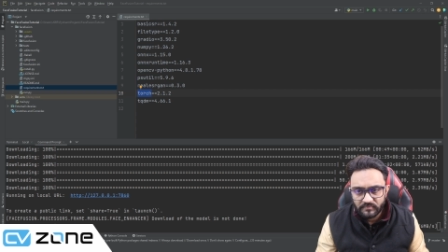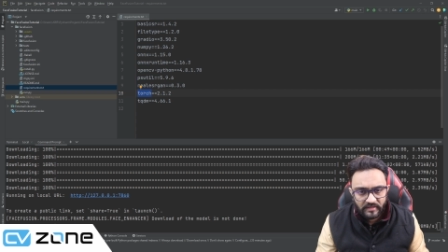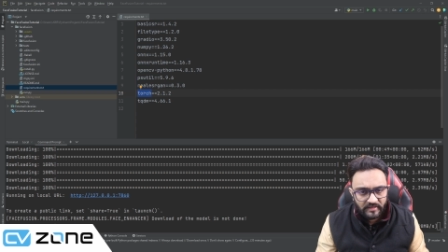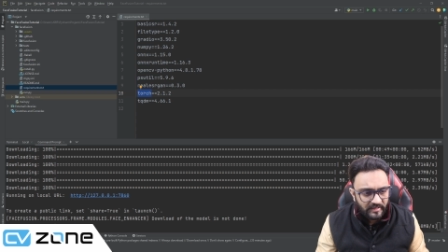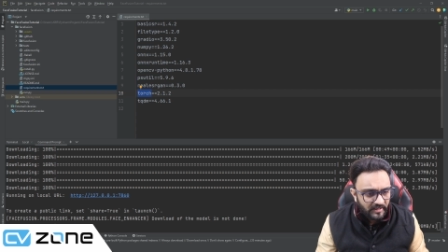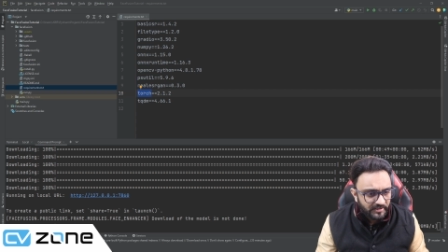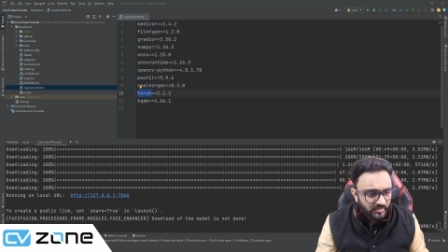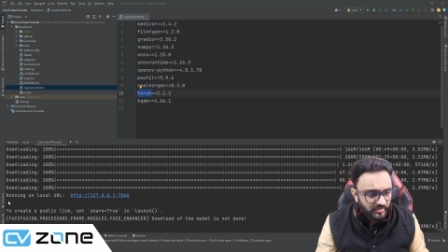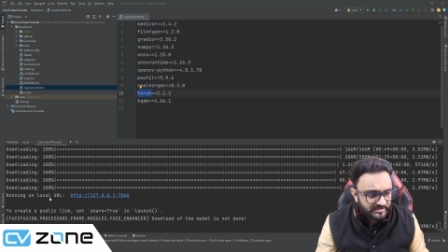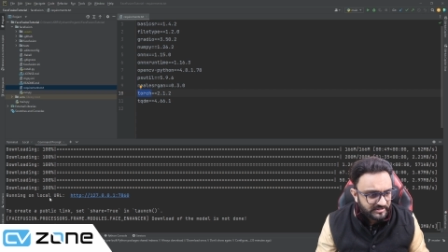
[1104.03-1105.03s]
here
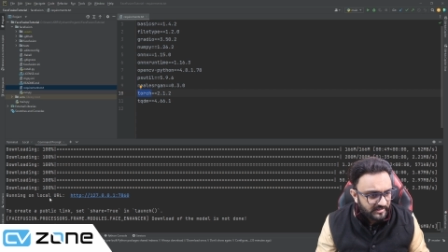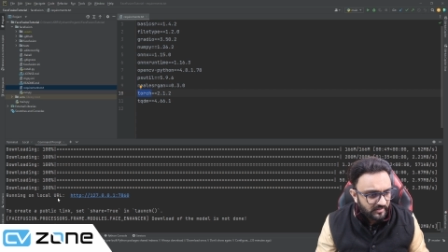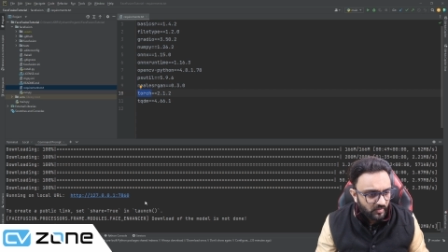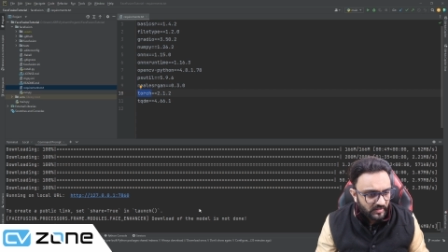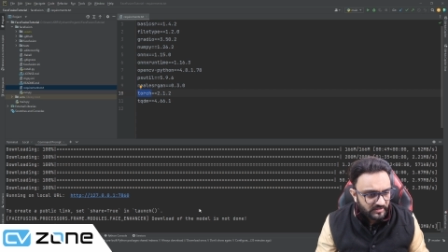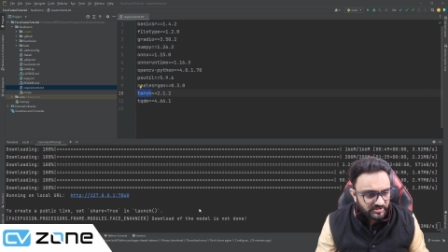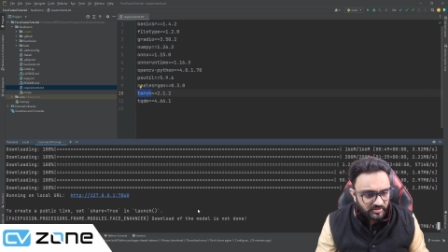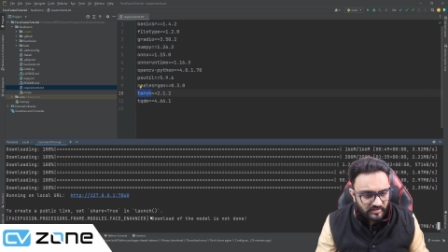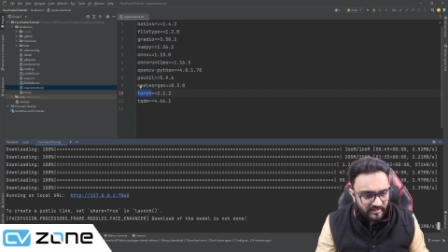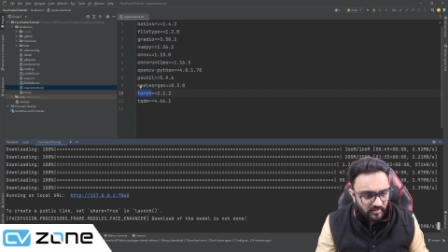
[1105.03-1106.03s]
you will see, once you
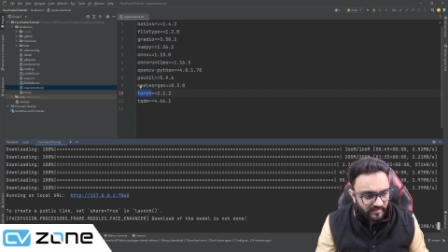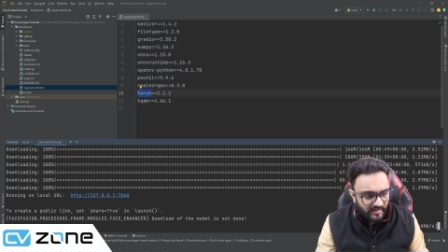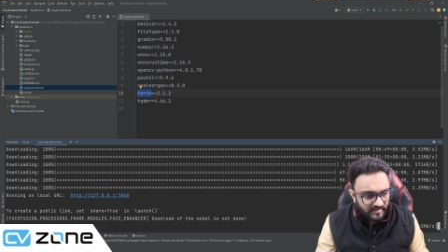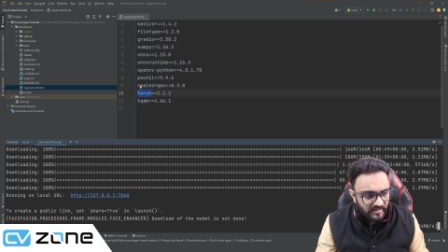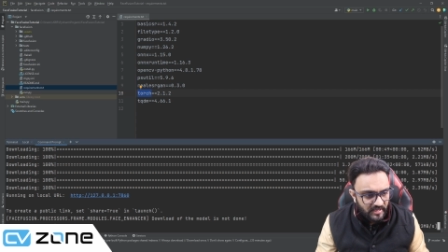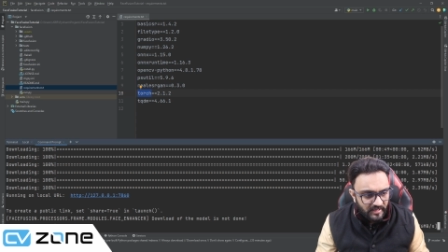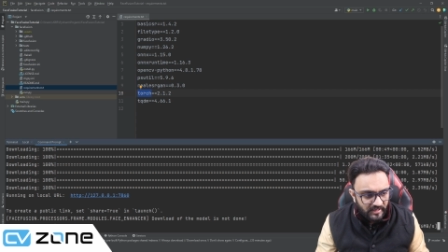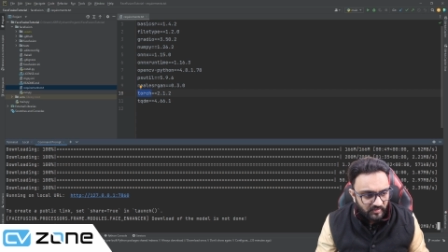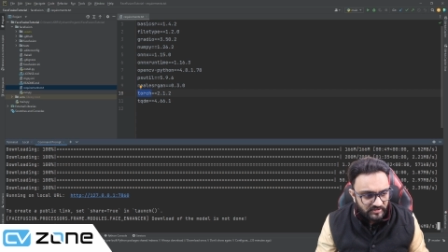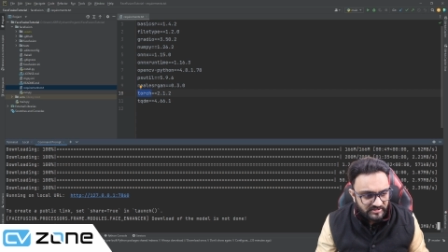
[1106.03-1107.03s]
click on that,
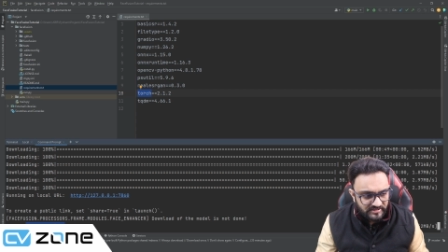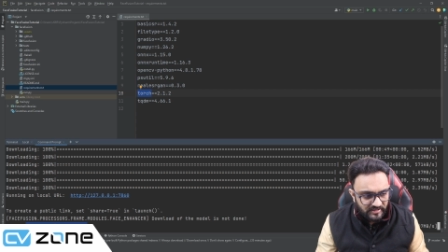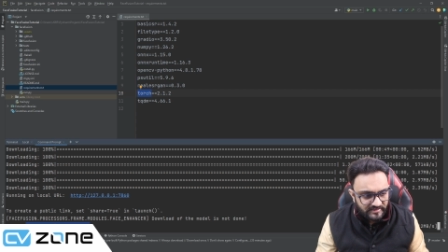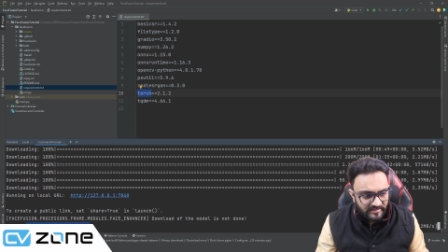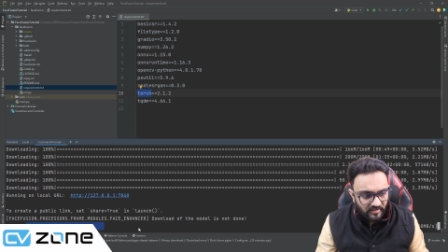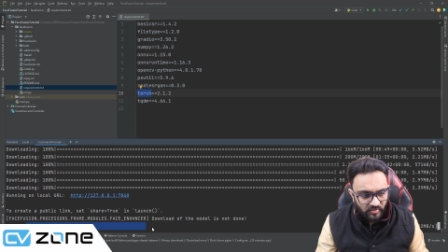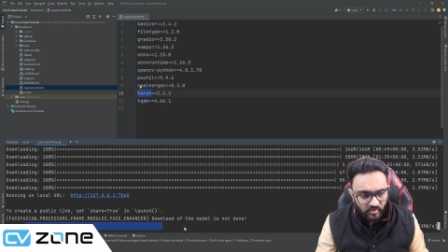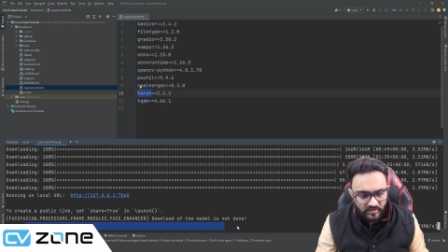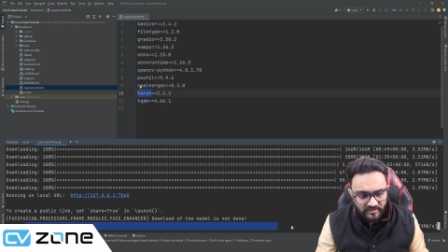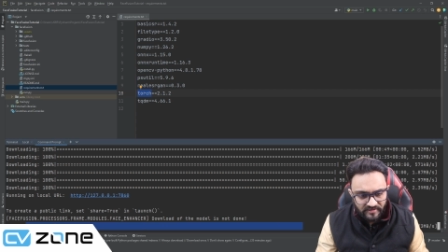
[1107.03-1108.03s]
it will start
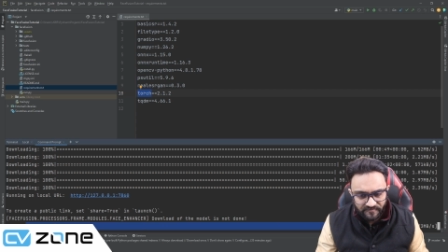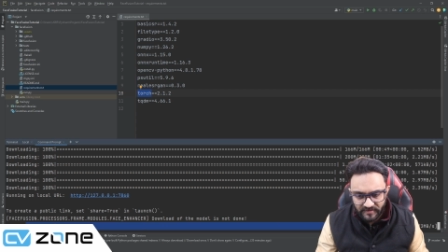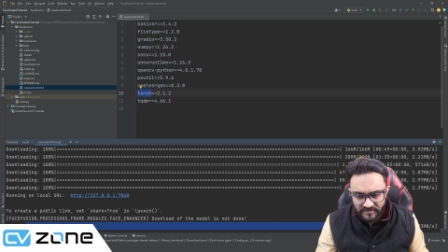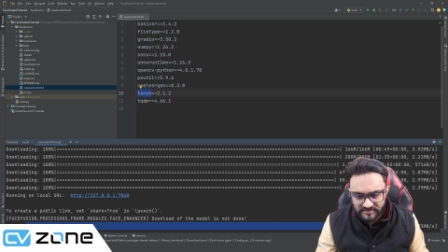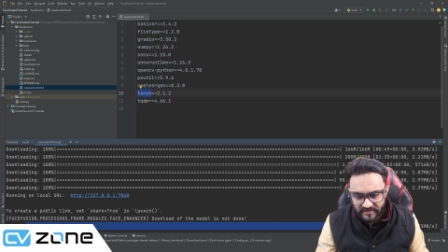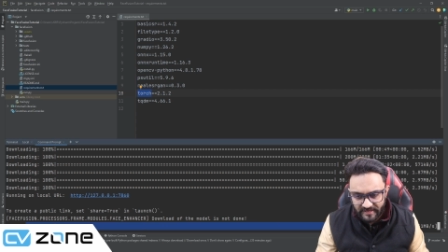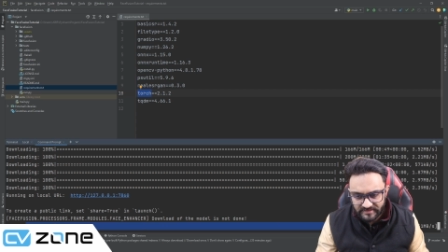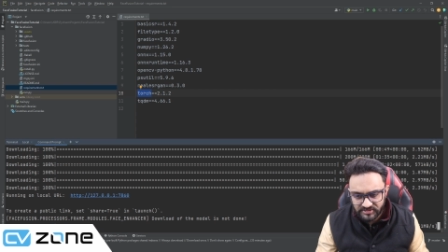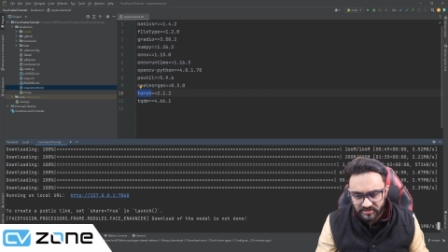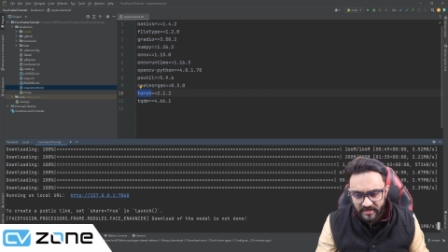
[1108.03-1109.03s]
downloading the face
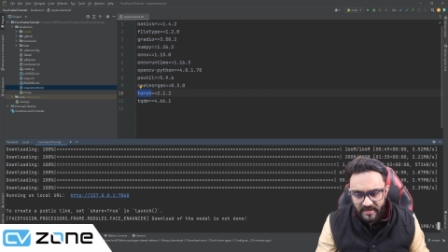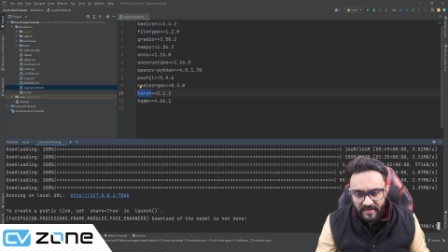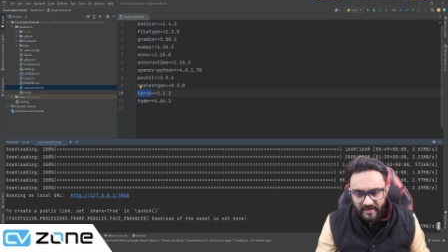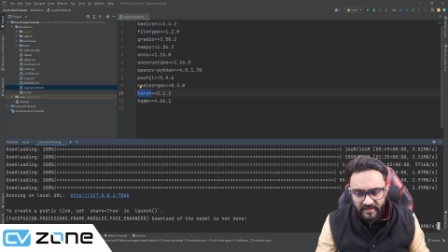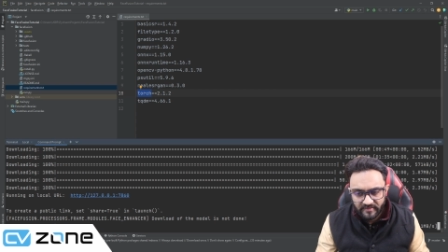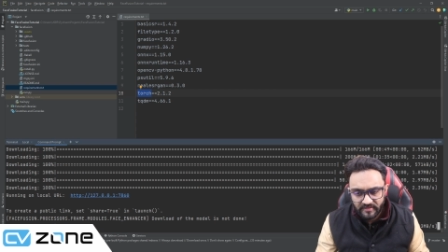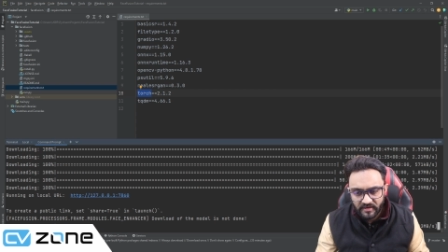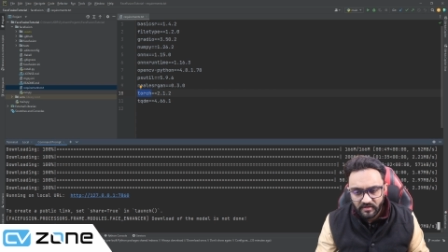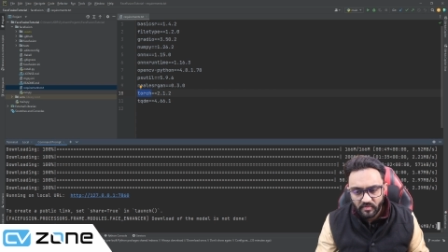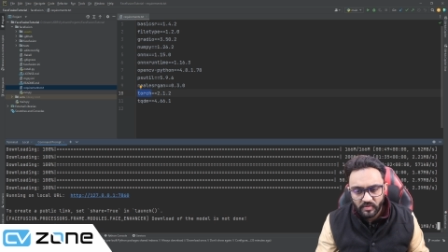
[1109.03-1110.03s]
enhancer, and
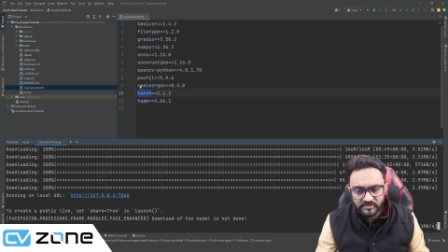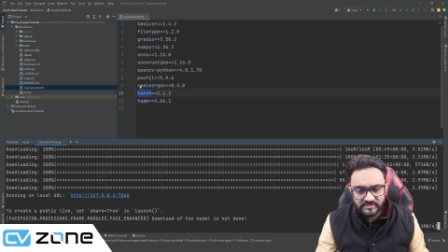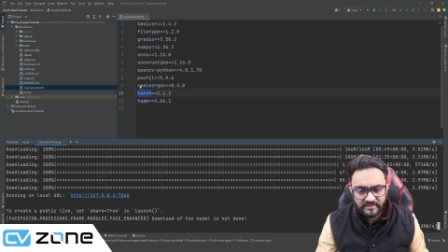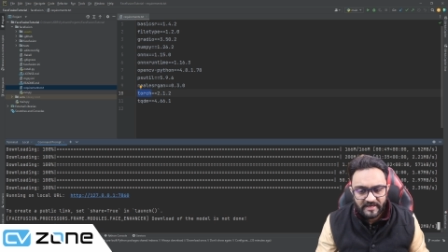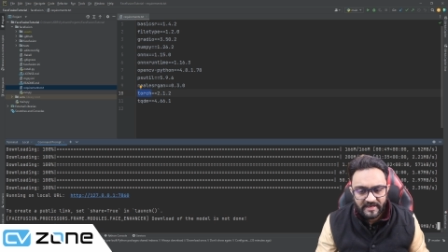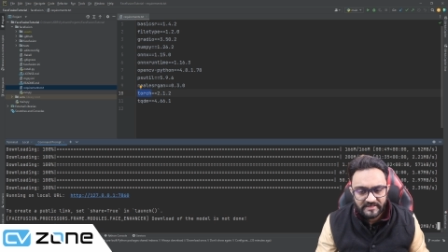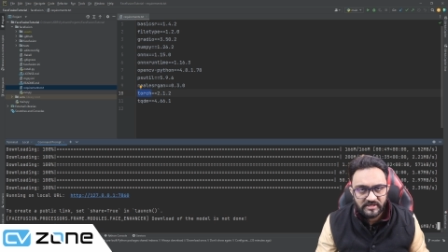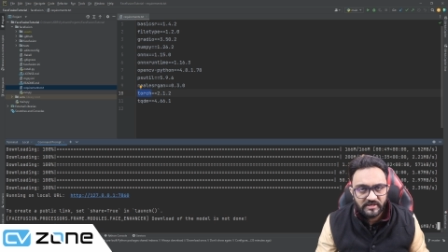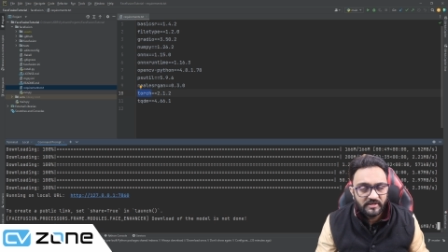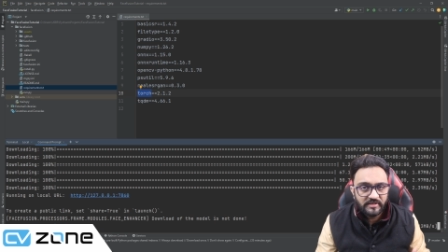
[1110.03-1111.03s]
then once it
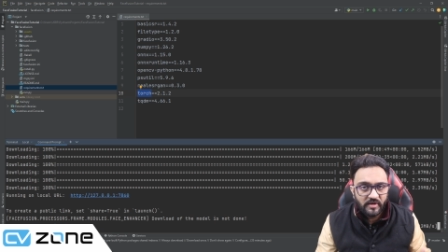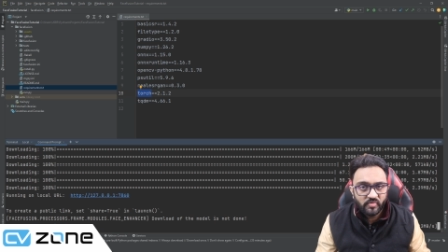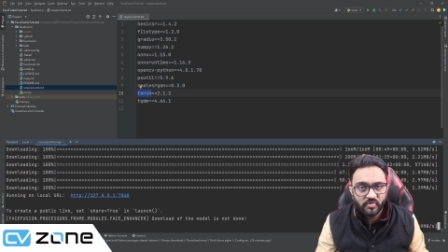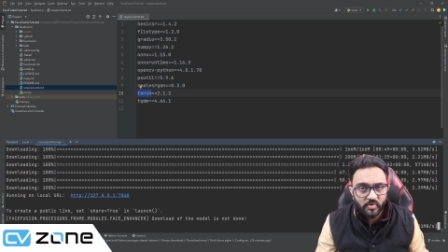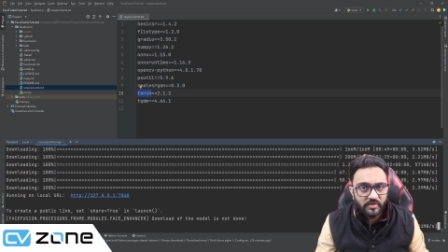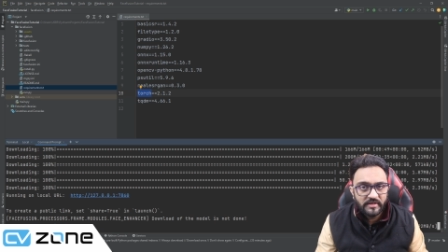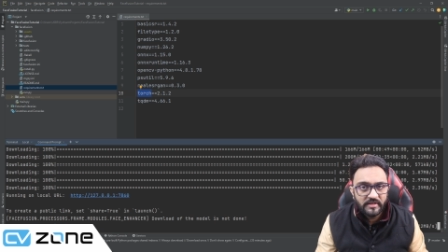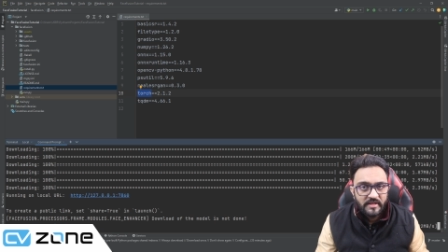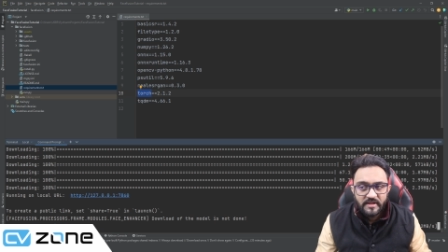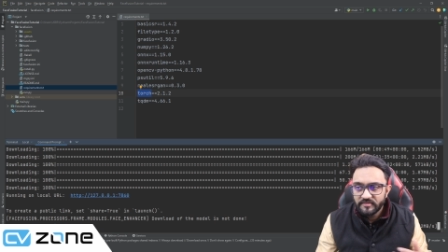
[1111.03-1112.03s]
has downloaded,
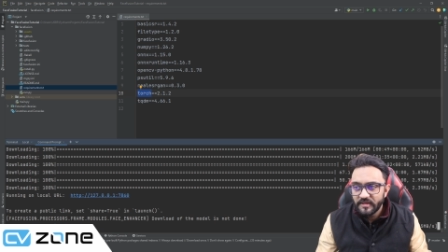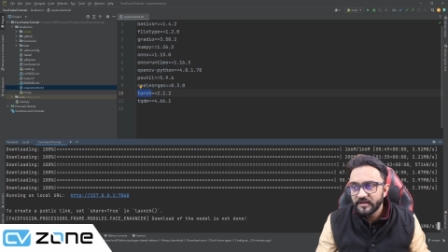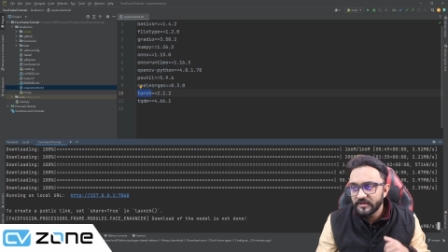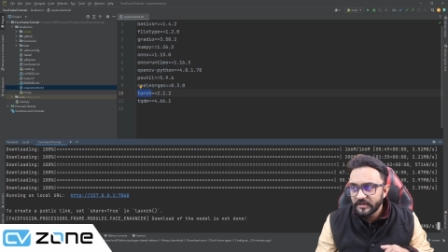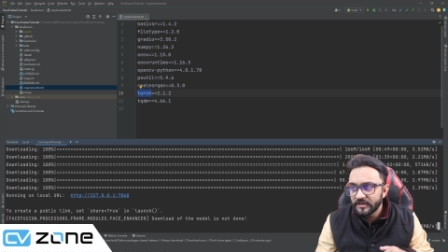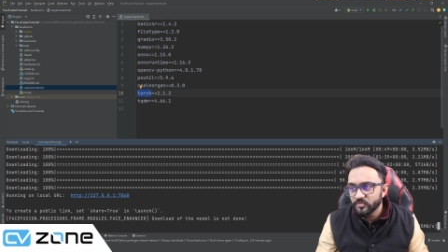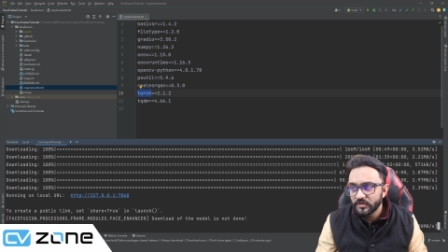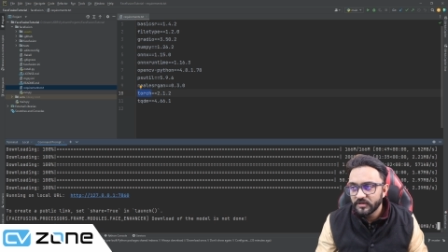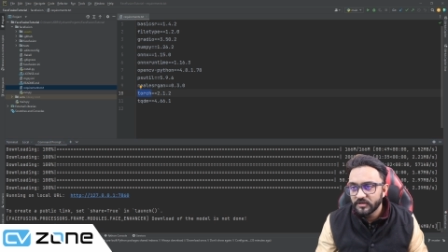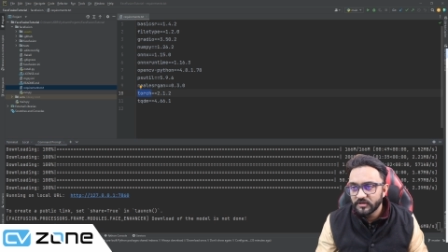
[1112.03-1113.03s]
then it will